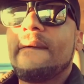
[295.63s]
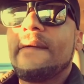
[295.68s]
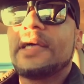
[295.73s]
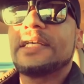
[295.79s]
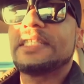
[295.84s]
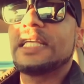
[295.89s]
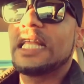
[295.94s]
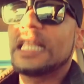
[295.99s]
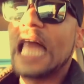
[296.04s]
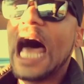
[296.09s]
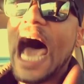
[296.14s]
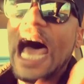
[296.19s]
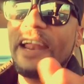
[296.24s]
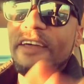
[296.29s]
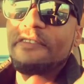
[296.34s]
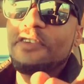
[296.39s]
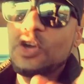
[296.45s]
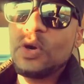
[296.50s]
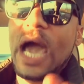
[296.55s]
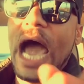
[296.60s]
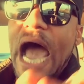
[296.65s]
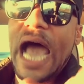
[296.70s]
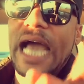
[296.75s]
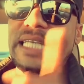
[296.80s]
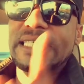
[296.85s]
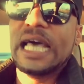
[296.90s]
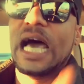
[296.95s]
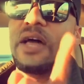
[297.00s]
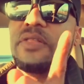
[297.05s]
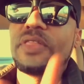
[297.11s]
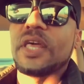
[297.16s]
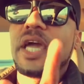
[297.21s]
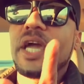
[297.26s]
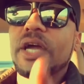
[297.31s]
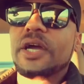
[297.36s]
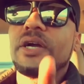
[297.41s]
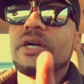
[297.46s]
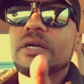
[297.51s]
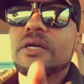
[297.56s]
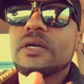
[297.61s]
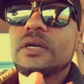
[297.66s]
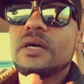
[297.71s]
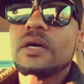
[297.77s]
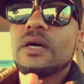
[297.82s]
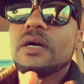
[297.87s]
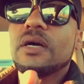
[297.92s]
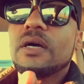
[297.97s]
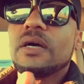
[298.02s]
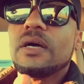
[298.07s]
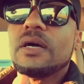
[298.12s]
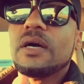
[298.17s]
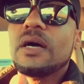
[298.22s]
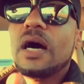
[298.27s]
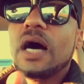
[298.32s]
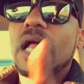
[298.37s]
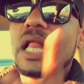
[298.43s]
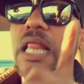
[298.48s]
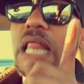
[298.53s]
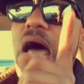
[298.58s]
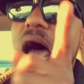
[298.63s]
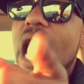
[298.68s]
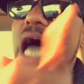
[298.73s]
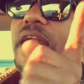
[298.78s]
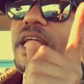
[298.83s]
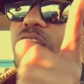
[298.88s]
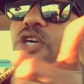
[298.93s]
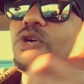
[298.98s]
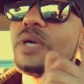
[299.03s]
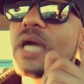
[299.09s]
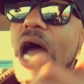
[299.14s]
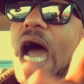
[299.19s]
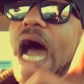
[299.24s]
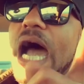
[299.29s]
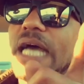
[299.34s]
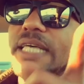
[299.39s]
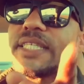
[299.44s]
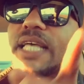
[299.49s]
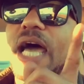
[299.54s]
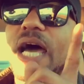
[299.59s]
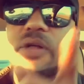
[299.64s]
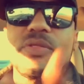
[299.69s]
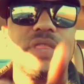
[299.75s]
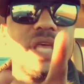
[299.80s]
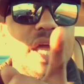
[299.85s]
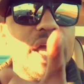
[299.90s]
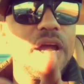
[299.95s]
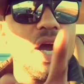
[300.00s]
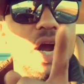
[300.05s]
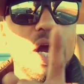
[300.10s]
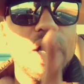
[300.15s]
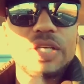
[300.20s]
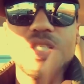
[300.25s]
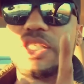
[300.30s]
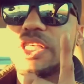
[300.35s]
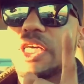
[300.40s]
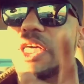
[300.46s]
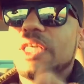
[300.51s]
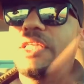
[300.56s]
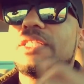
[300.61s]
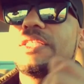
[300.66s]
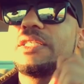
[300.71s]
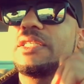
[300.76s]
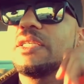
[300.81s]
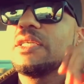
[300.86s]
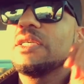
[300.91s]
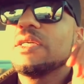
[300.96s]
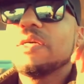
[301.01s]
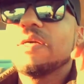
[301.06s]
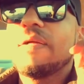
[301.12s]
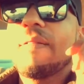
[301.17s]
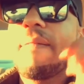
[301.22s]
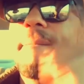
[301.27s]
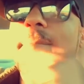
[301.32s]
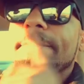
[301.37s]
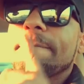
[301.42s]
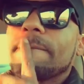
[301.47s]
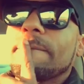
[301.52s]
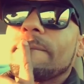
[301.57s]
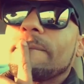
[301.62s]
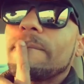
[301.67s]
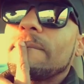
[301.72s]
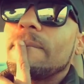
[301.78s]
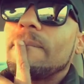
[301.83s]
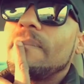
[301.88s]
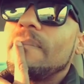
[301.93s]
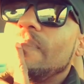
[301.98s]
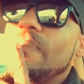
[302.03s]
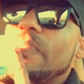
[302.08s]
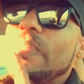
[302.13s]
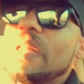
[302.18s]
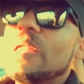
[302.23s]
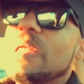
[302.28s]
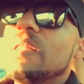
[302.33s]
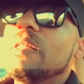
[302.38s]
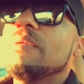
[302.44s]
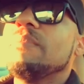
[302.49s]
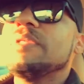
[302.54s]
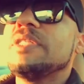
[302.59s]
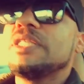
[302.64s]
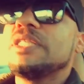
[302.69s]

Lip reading: Because a lot of you guys out there are just, let me